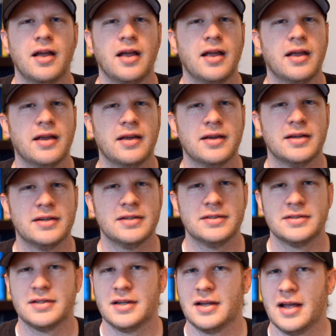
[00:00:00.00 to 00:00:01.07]
and
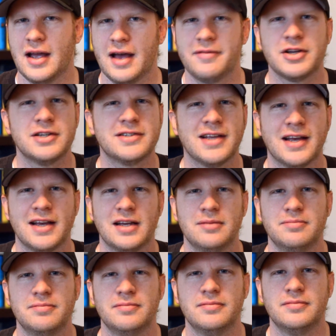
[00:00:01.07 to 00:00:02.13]
have a good time.
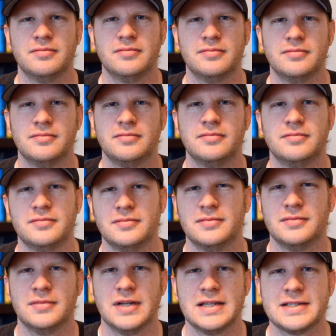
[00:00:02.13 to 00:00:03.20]

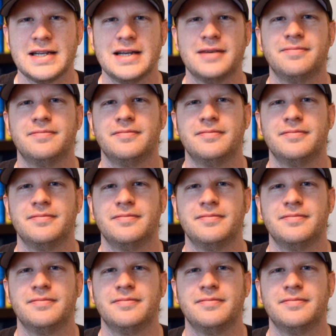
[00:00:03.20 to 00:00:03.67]
See ya.